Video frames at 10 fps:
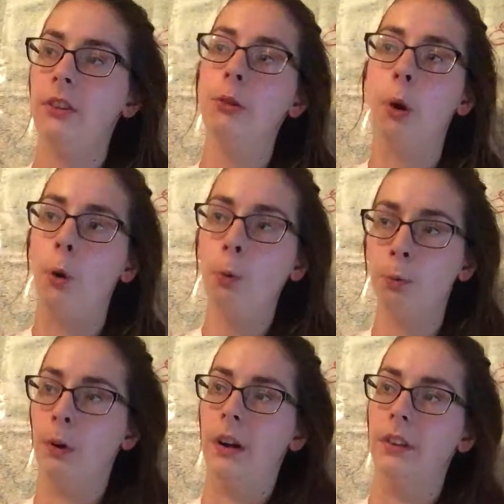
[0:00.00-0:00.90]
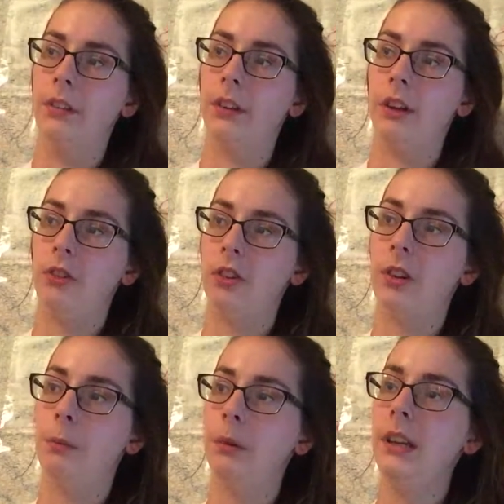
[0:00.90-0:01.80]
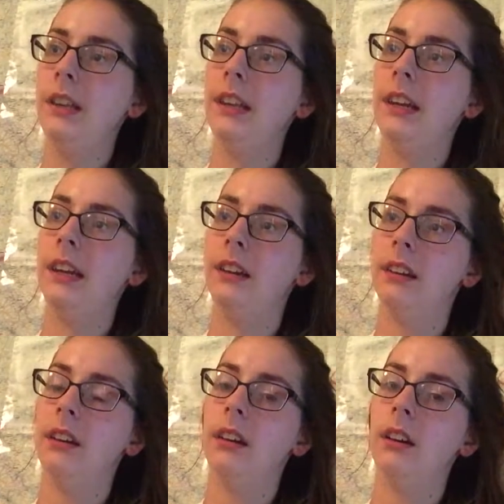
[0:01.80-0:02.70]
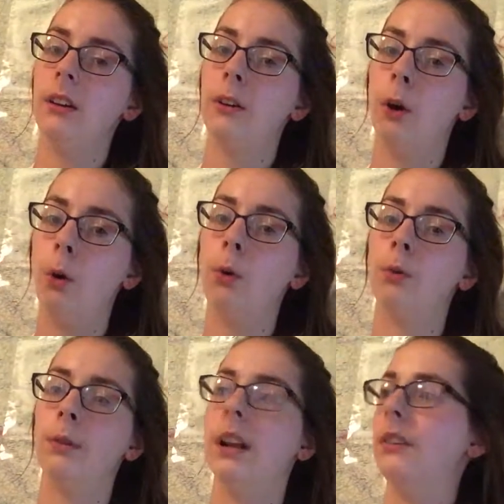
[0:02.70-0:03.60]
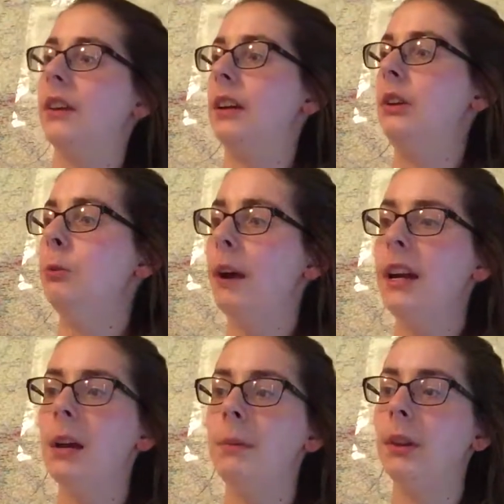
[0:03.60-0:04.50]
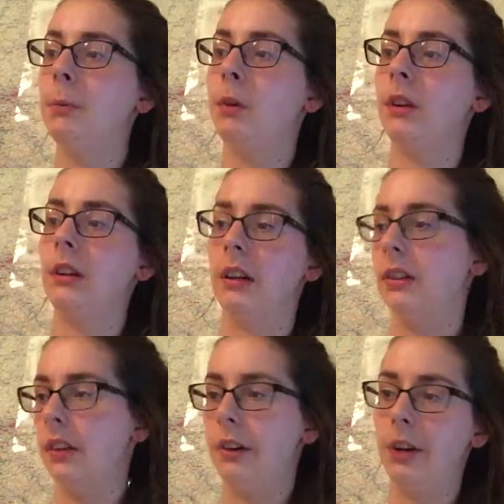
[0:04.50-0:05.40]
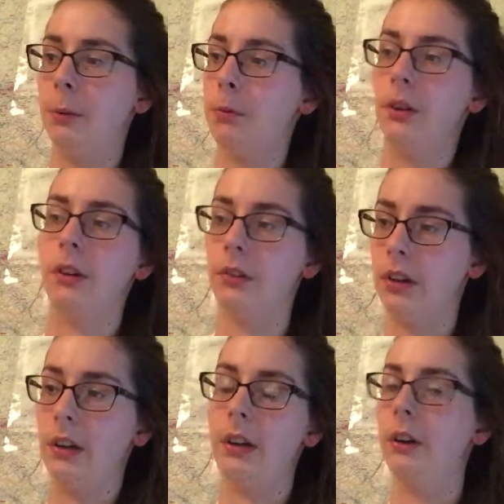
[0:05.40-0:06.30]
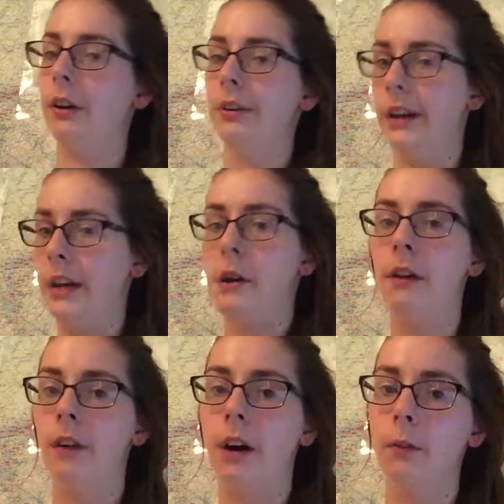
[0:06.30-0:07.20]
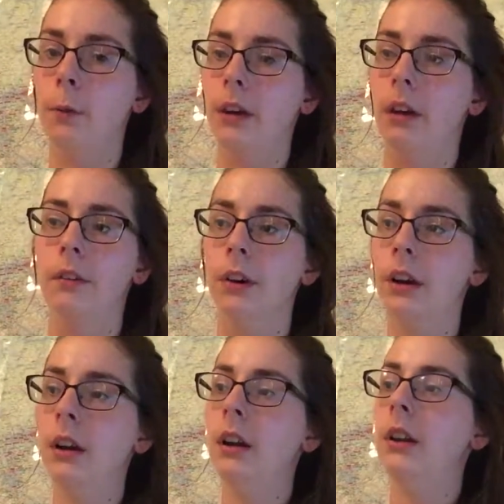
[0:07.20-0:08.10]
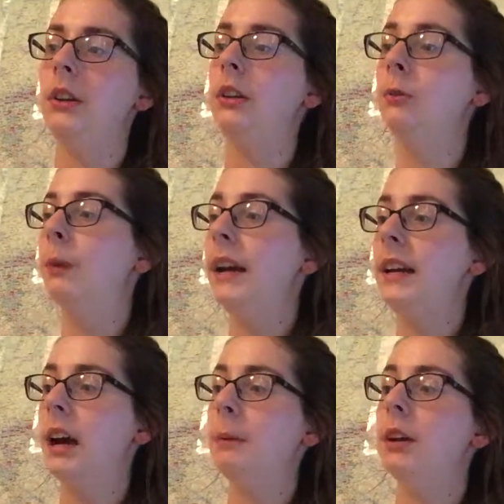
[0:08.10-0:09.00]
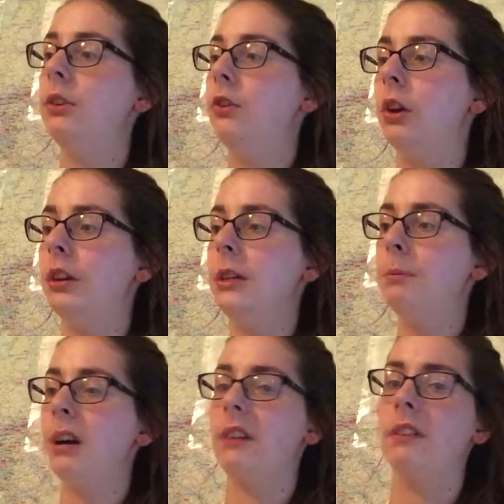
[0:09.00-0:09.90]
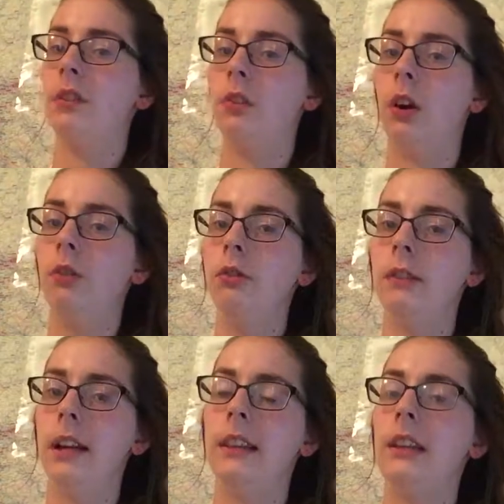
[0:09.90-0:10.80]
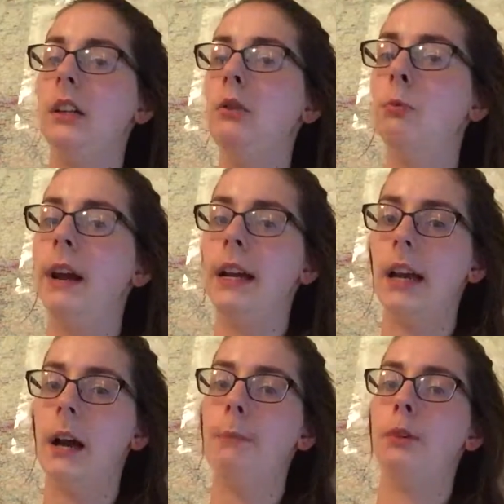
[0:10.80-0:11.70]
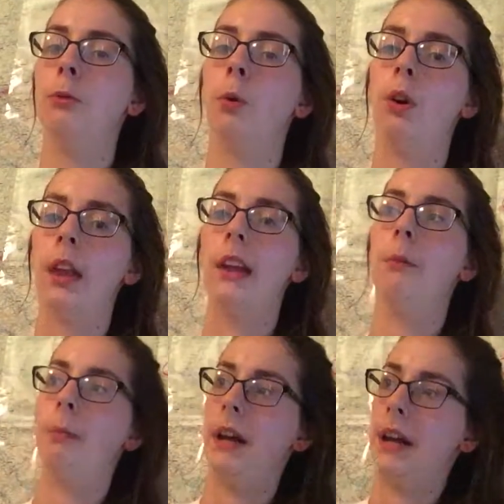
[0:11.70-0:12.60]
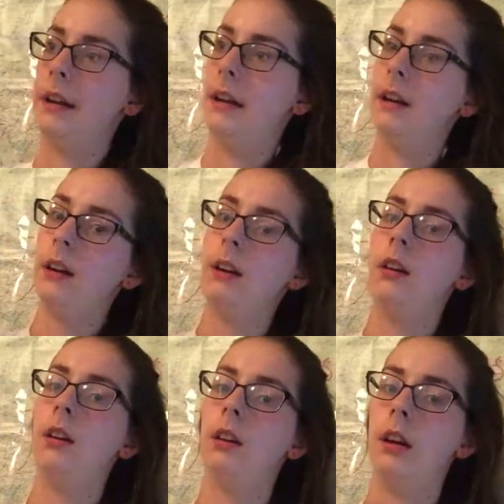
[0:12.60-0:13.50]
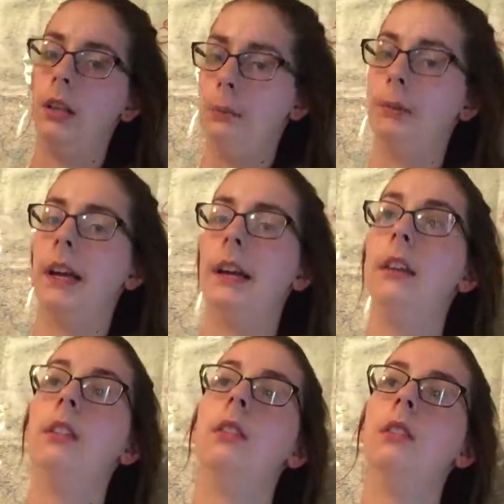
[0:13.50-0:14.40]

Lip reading: do cold runs, like just completely cold runs. Like, you wake up in the morning on a Saturday morning or Sunday or a day you have off or whatever. You wake up, don't eat breakfast, don't do anything. You wake up, you roll out of bed, and you play it